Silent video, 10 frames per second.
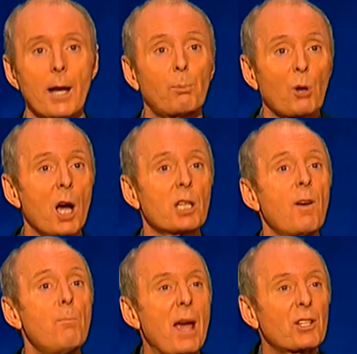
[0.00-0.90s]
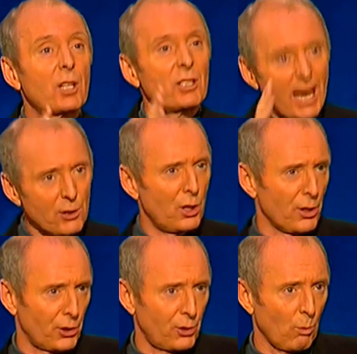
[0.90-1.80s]
and a prize for best
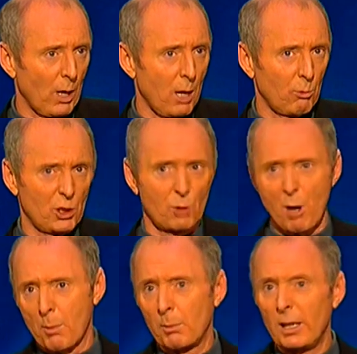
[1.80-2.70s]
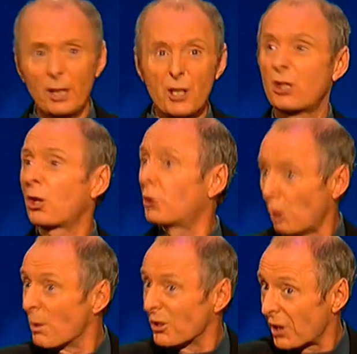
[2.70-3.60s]
attendance, uh, which is probably least
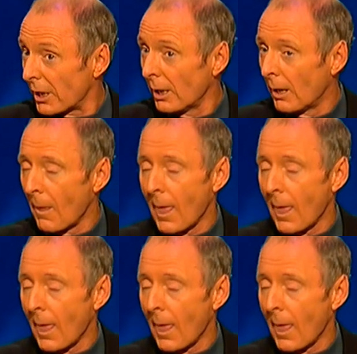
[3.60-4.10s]
truancy,